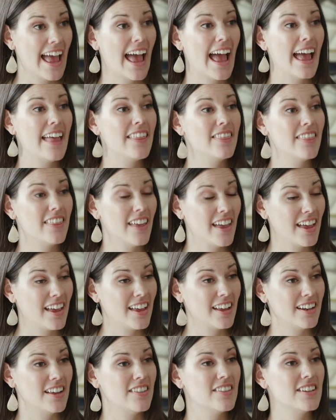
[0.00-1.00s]
And
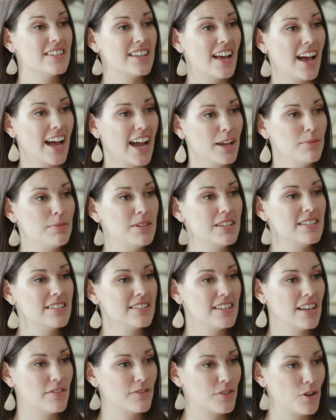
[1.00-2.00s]
then the time that
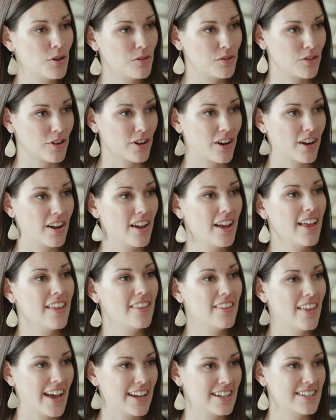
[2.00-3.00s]
is left over,
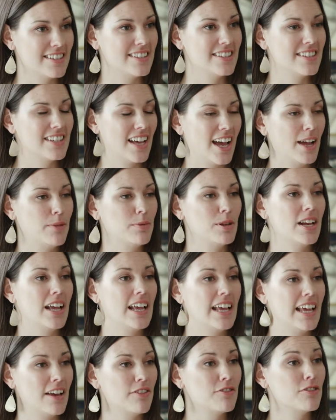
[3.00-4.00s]
that is the time that I
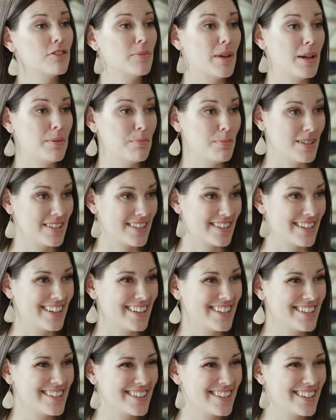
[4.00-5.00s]
get for my
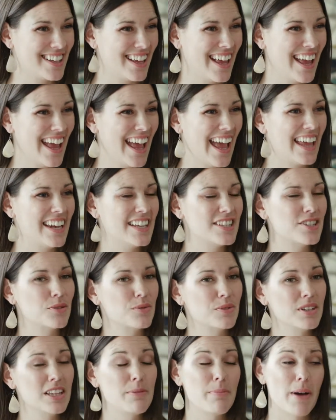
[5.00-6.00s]
business. And it's a
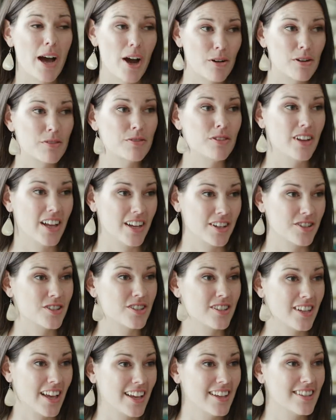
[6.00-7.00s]
really powerful
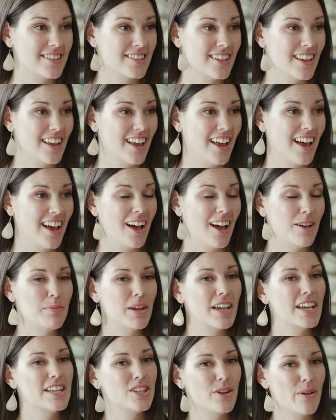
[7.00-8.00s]
exercise
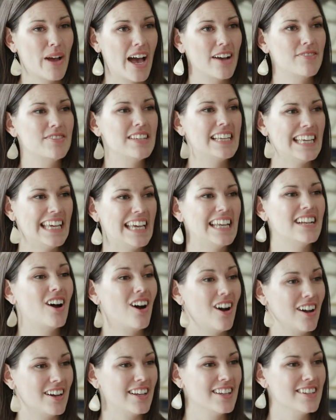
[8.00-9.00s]
because you have to get
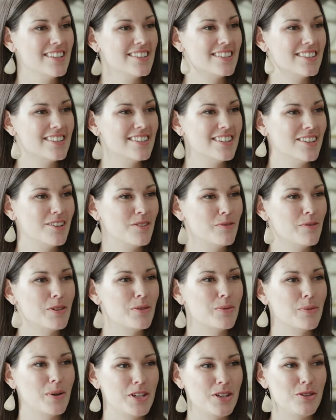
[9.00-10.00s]
honest
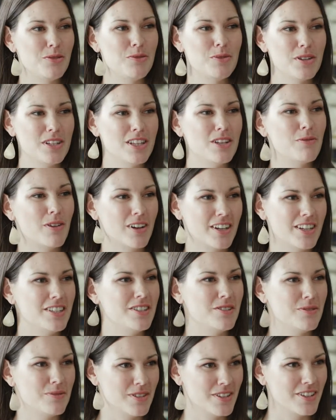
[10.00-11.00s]
with what you really want to
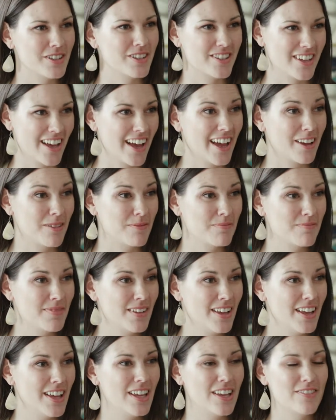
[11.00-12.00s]
do with your time.
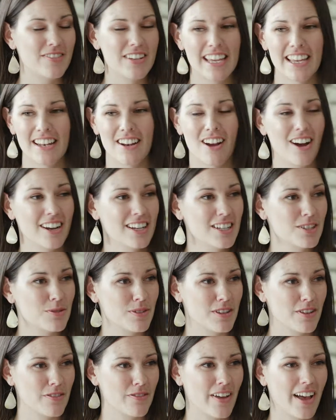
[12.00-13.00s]
You have to get honest
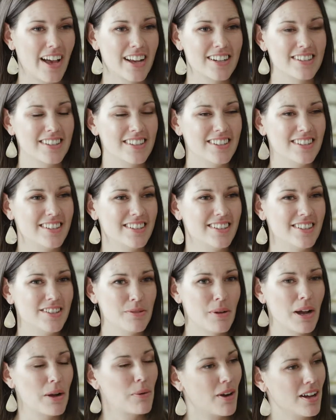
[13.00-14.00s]
with the fact,
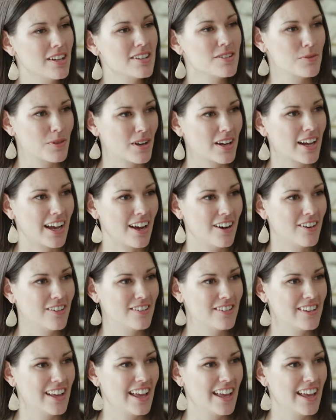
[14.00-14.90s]
do I want to work out?